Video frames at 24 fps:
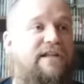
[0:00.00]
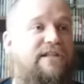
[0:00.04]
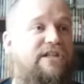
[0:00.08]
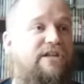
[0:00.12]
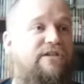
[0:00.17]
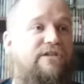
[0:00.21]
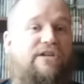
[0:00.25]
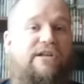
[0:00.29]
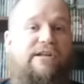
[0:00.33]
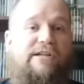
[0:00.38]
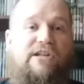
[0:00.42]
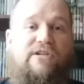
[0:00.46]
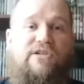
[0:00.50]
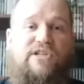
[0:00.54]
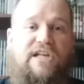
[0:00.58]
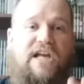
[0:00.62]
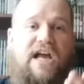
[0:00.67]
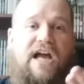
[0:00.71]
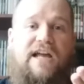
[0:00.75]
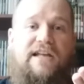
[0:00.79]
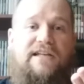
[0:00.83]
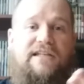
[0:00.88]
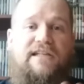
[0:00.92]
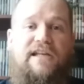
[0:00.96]
So there's
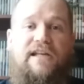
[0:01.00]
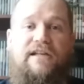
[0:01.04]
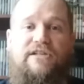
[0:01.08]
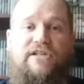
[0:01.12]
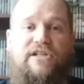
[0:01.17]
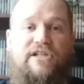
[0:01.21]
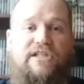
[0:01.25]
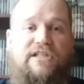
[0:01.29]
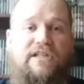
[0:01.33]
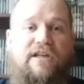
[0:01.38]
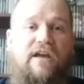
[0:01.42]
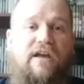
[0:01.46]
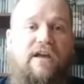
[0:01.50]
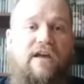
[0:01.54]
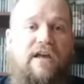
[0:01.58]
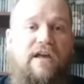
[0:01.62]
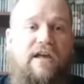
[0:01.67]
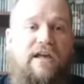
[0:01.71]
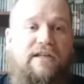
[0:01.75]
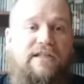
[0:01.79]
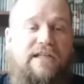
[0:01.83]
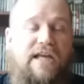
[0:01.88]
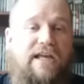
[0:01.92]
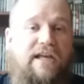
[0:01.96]
content just
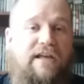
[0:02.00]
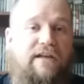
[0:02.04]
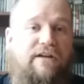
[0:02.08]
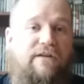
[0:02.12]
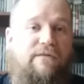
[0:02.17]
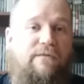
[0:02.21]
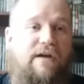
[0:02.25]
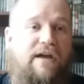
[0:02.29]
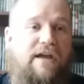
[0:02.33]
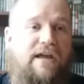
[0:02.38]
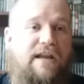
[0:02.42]
taken away.